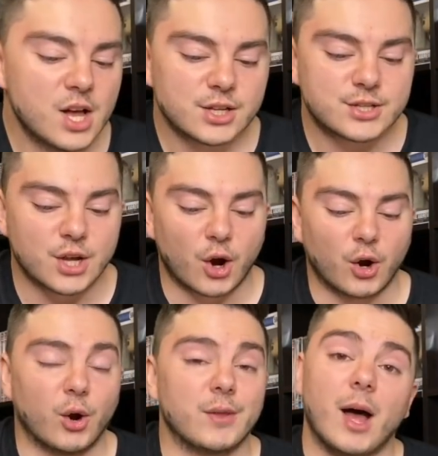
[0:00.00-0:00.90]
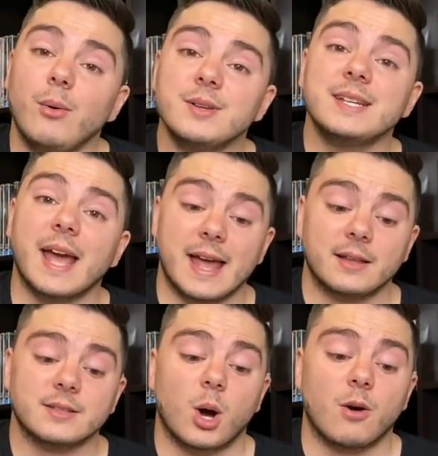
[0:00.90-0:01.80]
So, that was the
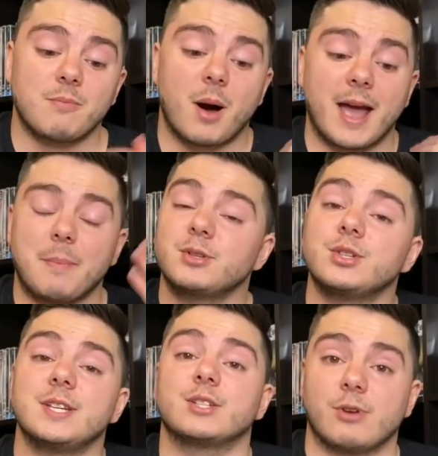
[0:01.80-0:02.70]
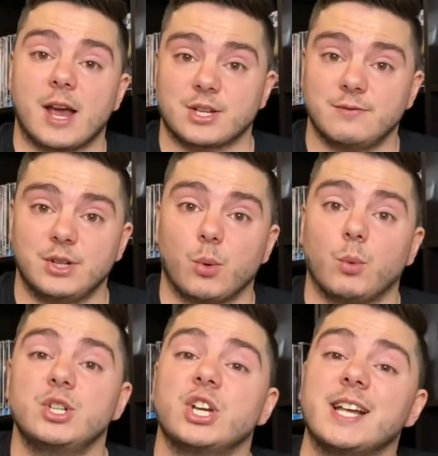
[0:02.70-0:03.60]
end of my episode 6 reaction video.
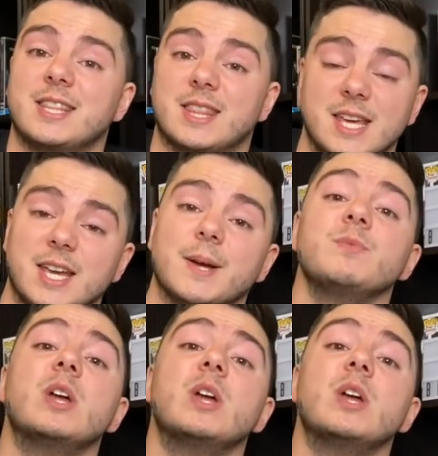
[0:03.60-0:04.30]
What did you guys think?